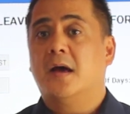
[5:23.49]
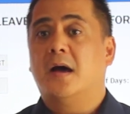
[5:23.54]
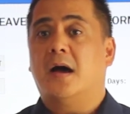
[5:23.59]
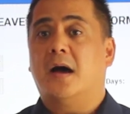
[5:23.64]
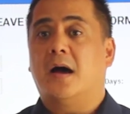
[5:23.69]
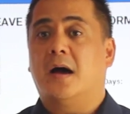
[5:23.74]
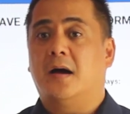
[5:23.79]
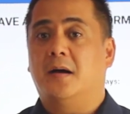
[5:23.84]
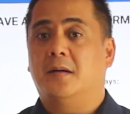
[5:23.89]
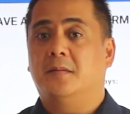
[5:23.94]

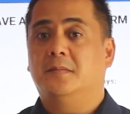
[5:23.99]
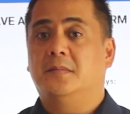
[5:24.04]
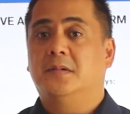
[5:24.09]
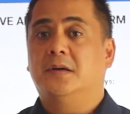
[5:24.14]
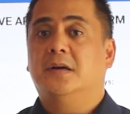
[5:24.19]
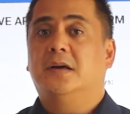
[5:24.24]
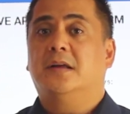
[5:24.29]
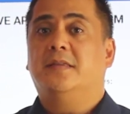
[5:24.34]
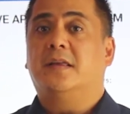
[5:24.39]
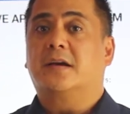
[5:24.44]

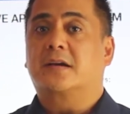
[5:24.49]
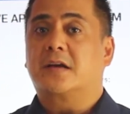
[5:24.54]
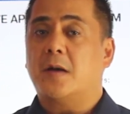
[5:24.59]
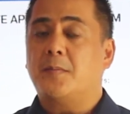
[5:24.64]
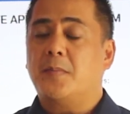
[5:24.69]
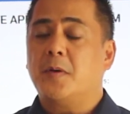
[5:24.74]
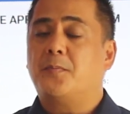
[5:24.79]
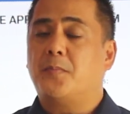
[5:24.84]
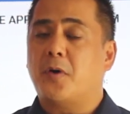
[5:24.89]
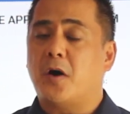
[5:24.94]
the
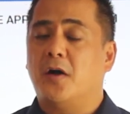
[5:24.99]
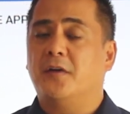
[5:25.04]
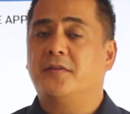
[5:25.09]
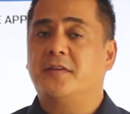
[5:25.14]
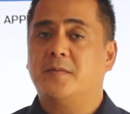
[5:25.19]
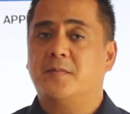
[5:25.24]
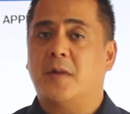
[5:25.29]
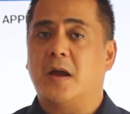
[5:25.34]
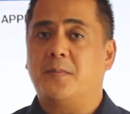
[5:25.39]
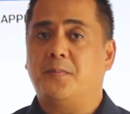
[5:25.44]
company
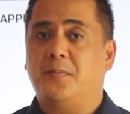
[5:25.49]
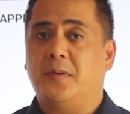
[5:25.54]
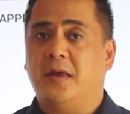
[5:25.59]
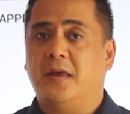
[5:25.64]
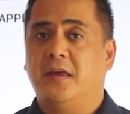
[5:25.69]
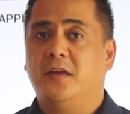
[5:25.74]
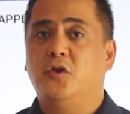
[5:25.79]
policy might be